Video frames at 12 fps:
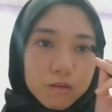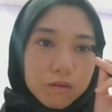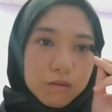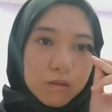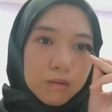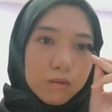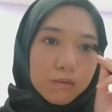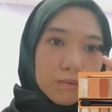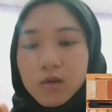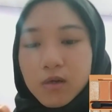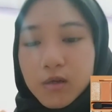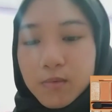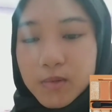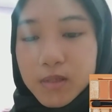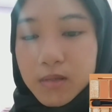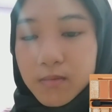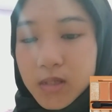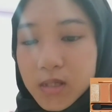So I'm gonna put
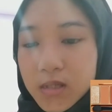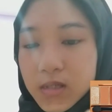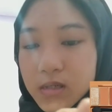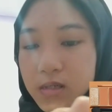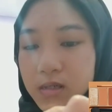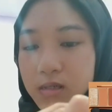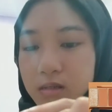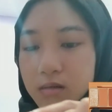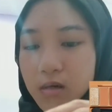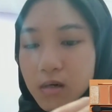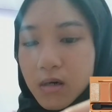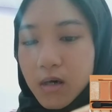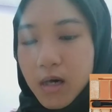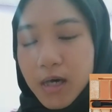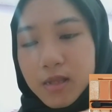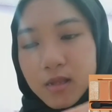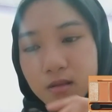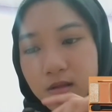some glitter. So
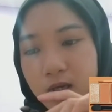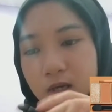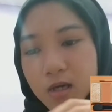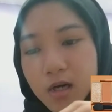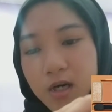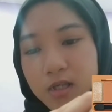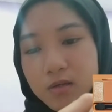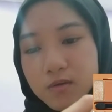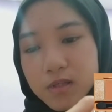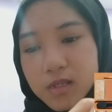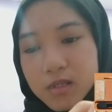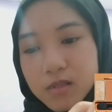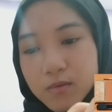I use this